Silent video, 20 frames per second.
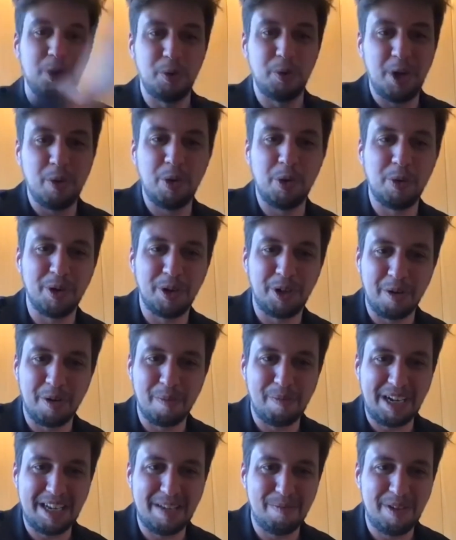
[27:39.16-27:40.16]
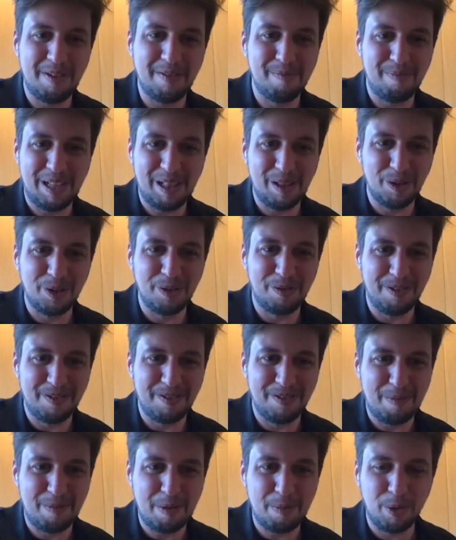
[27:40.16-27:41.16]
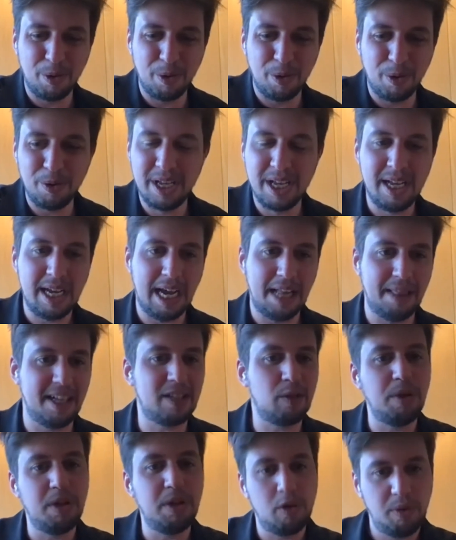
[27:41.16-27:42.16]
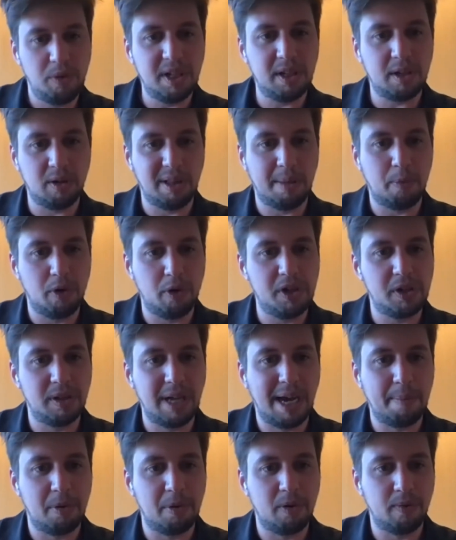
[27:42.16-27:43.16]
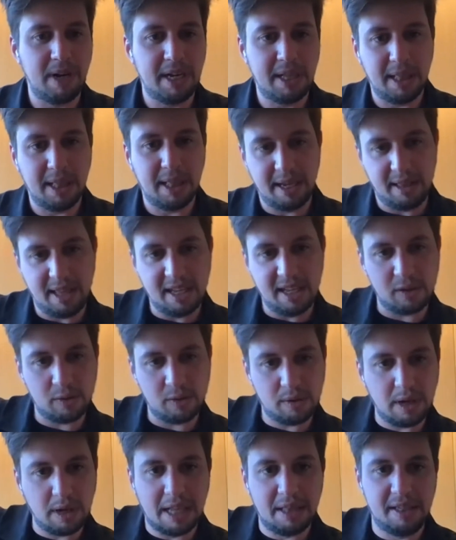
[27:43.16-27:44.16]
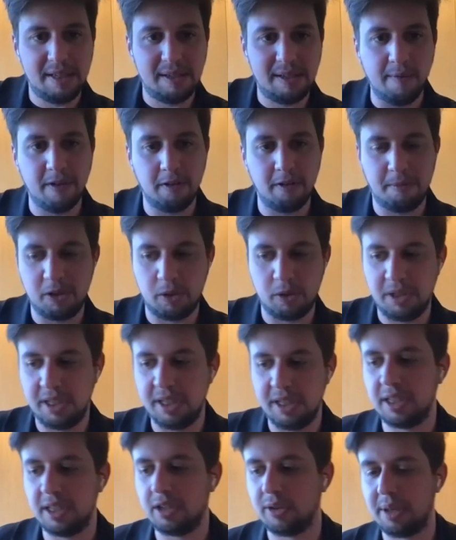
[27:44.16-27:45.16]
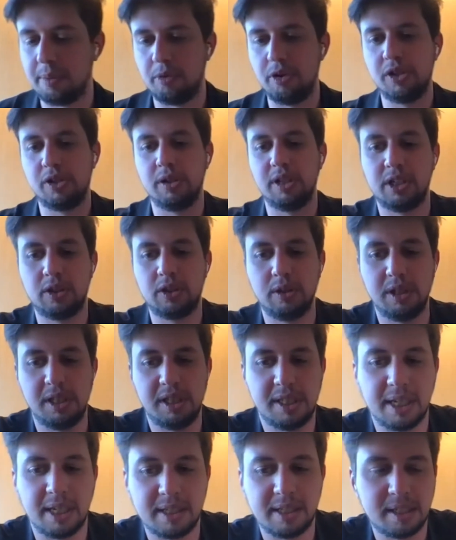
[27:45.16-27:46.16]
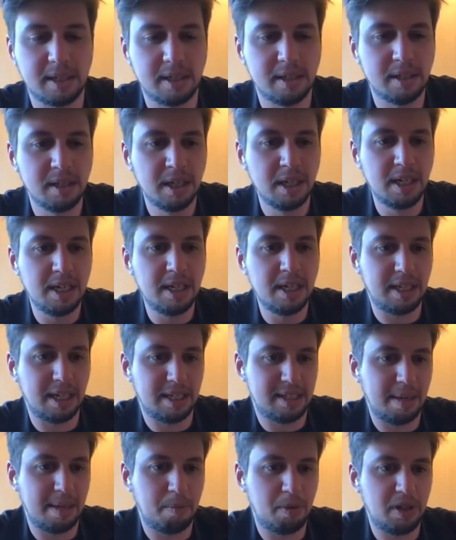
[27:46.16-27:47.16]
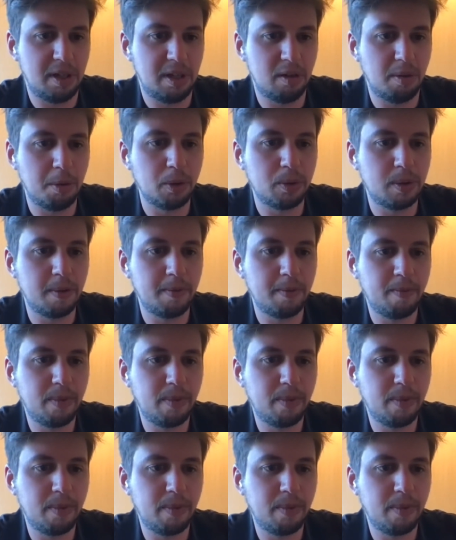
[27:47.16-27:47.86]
doing when we were a company below 50 people. And that's when the real collaboration happened, right? Like that's at this level of maturity that collaboration actually starts happening the most.